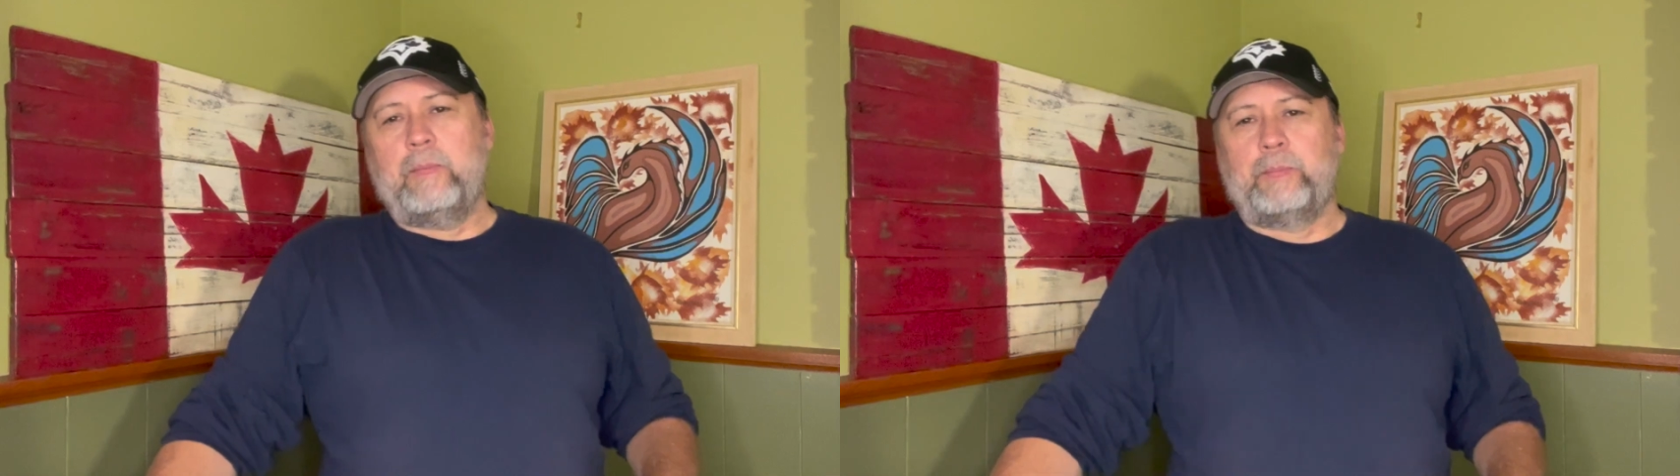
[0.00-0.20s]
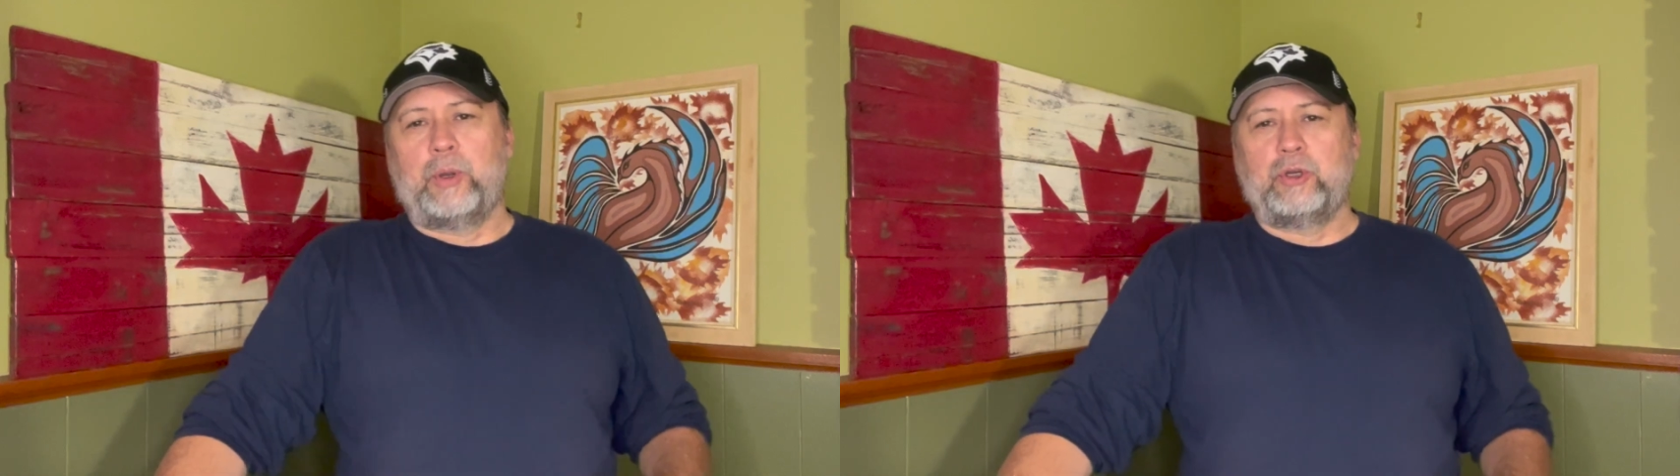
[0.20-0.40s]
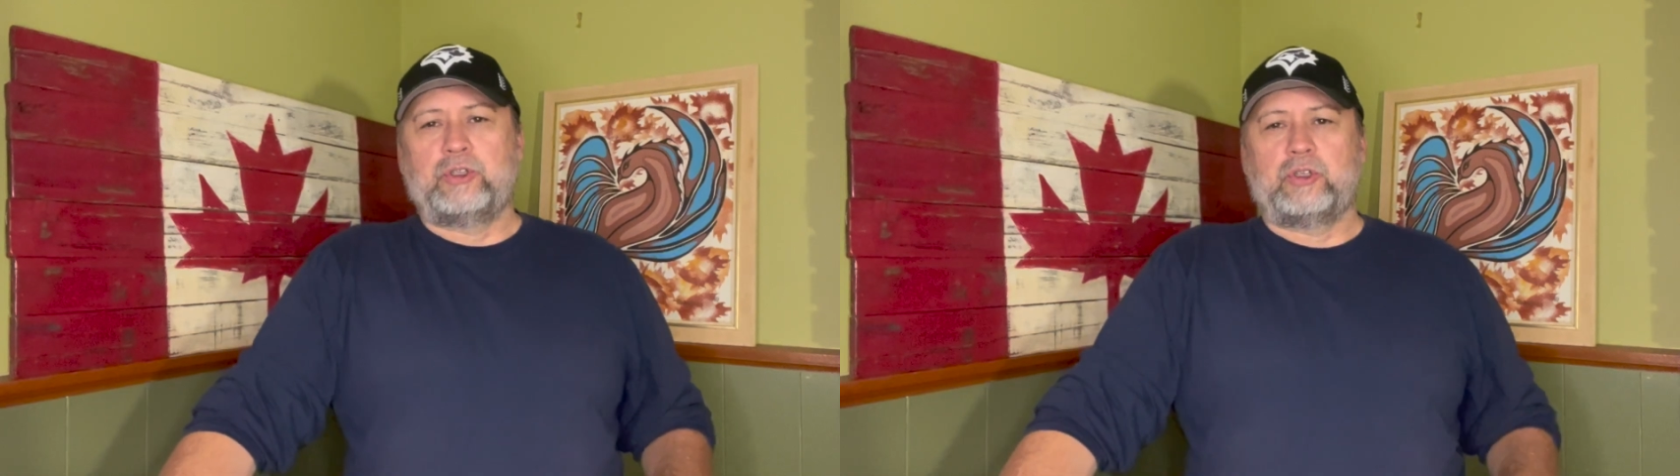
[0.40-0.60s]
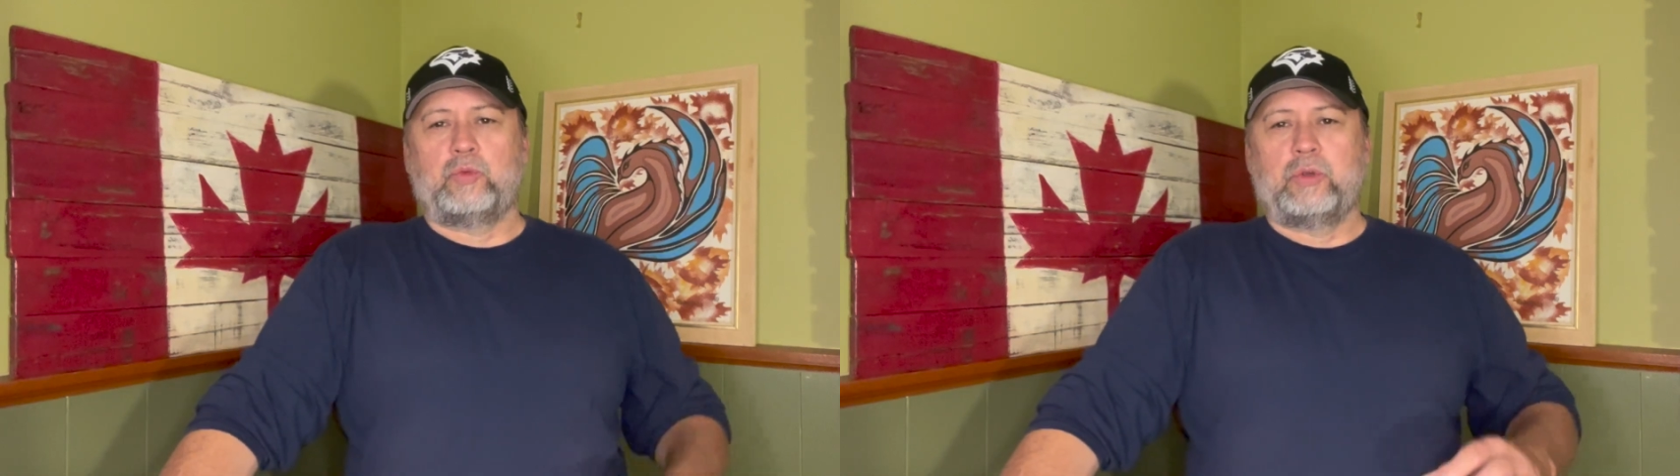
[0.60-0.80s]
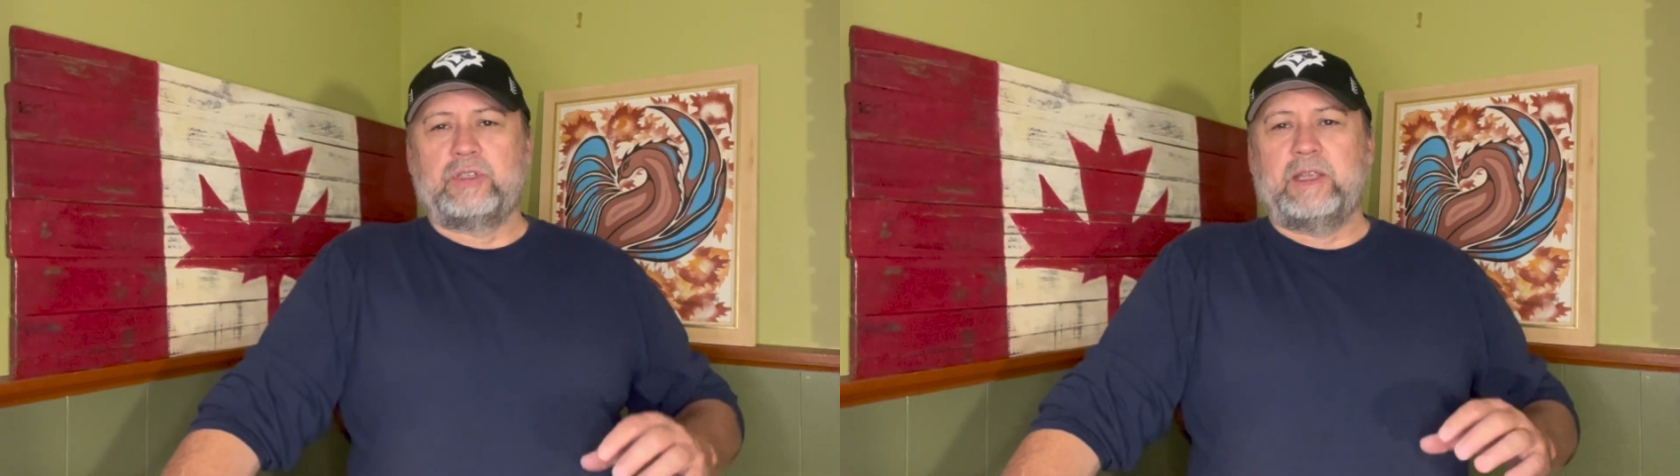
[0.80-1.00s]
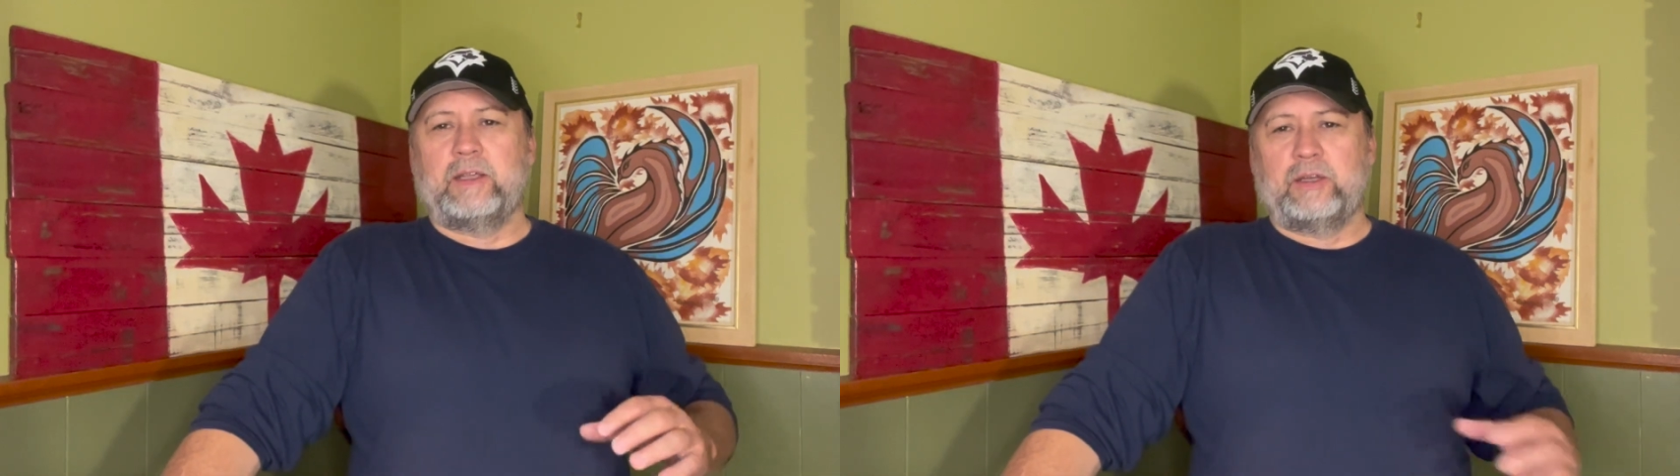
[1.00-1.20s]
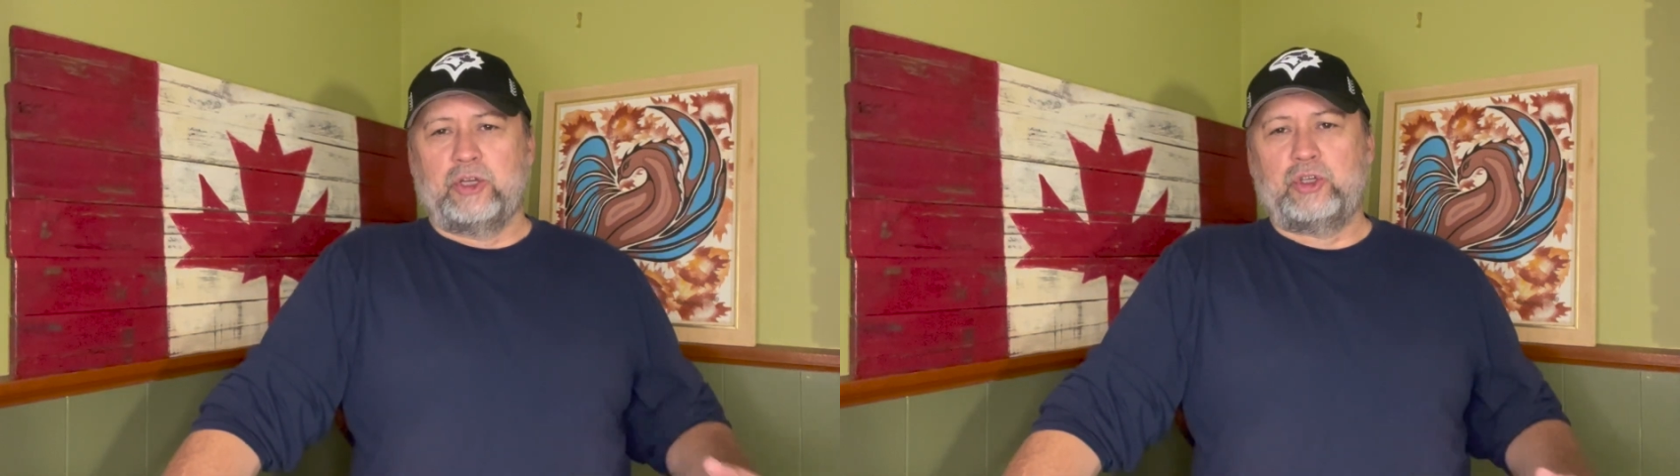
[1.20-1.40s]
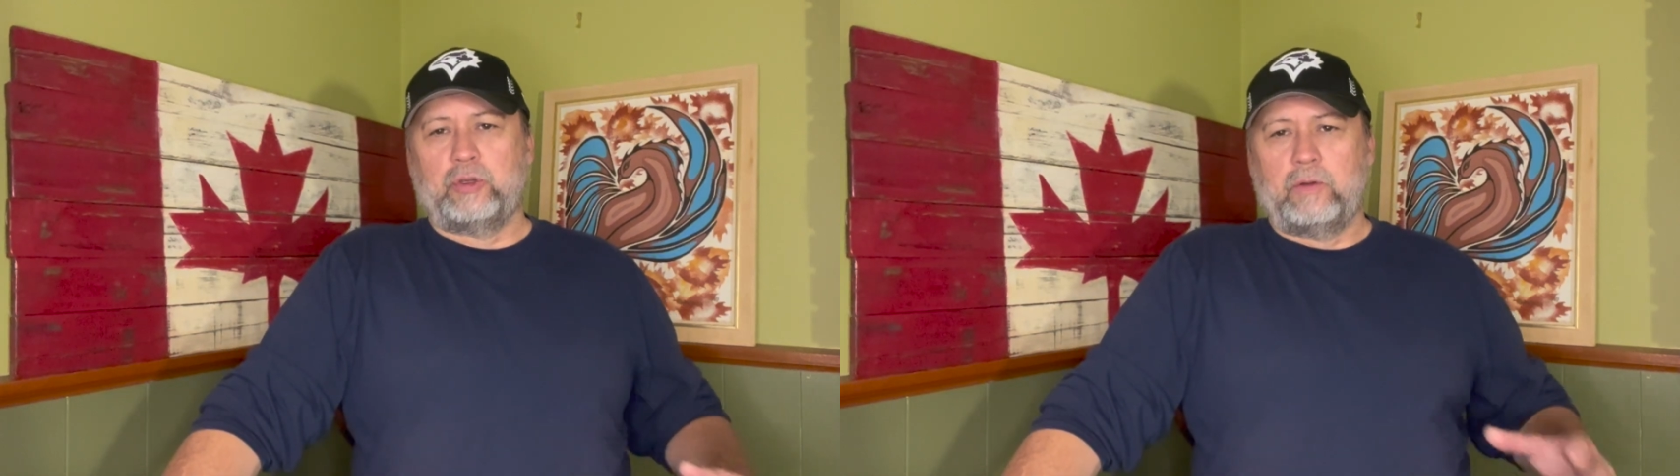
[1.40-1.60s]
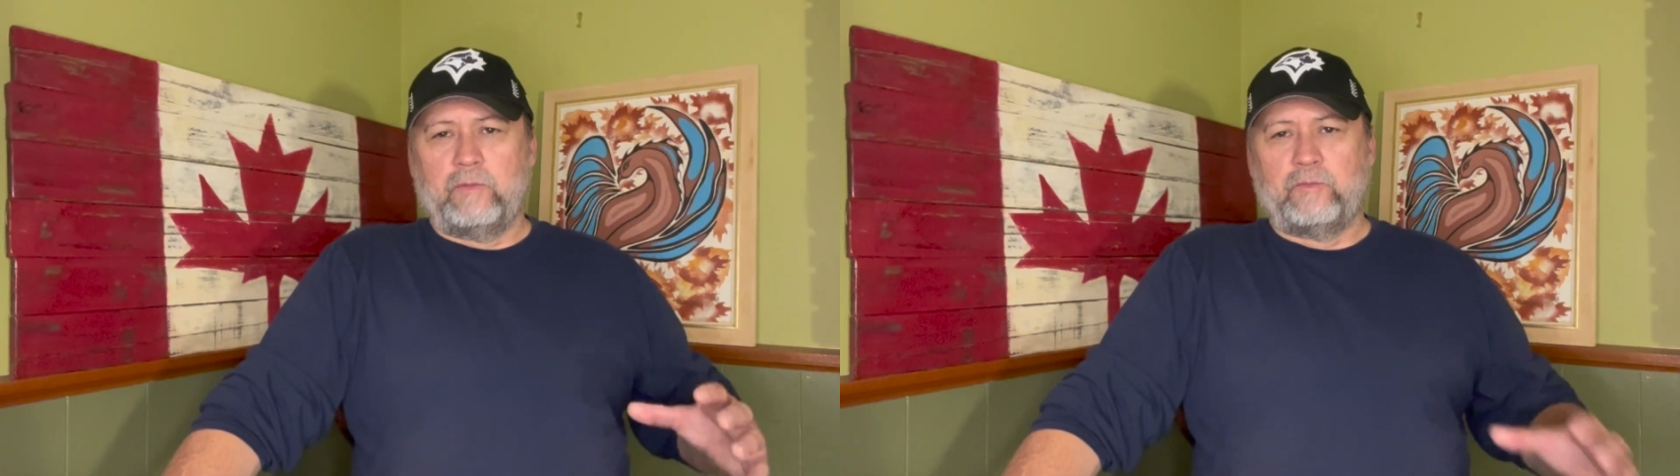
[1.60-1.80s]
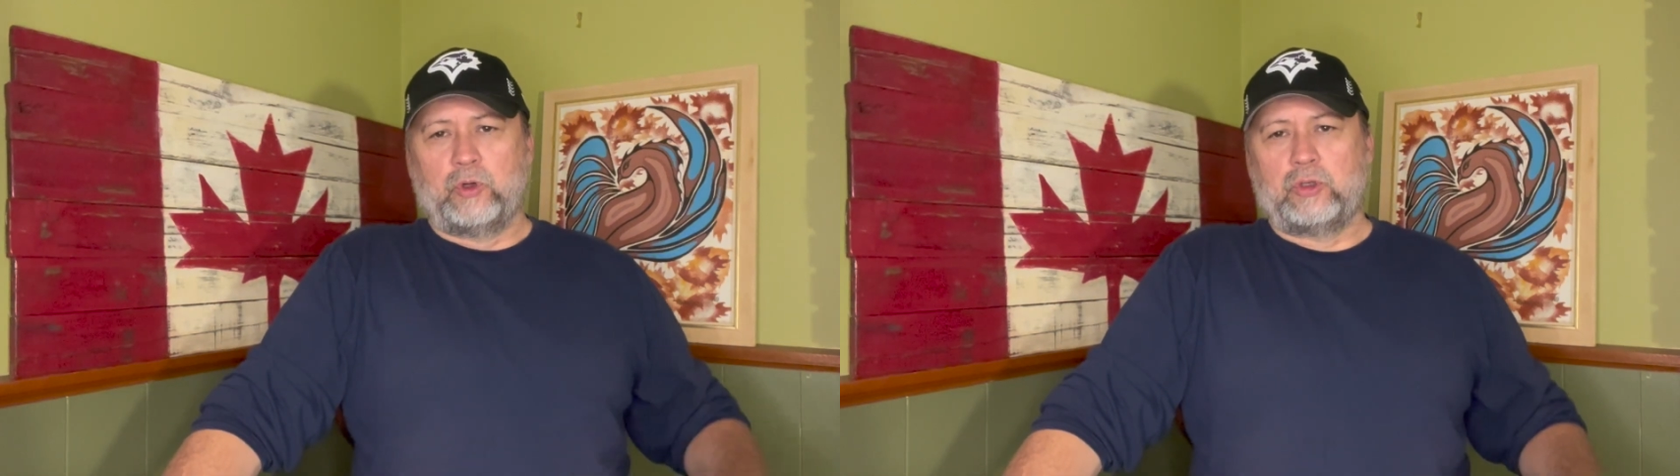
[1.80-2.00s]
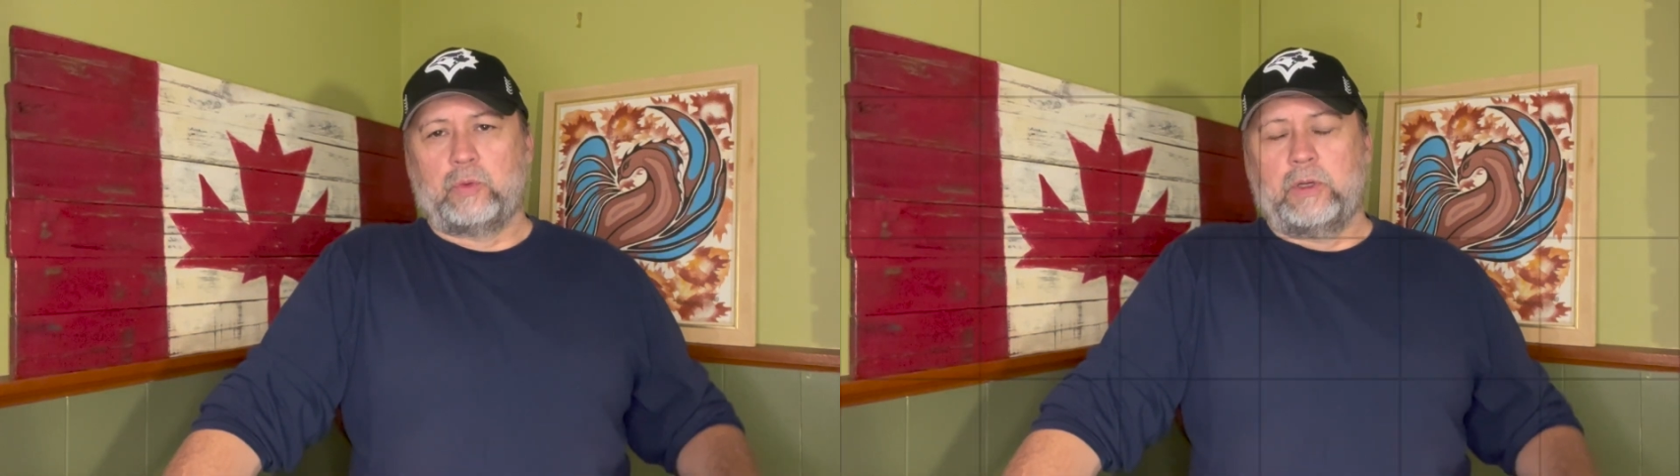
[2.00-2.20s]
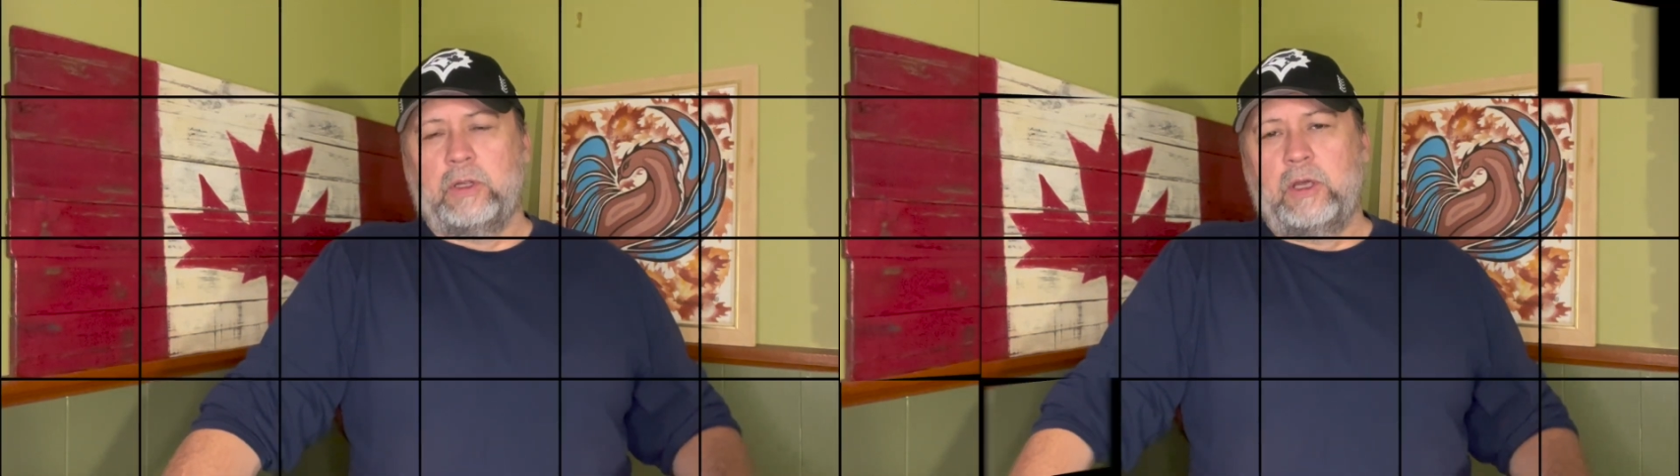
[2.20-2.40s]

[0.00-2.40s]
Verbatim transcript: purchased was the initial first one.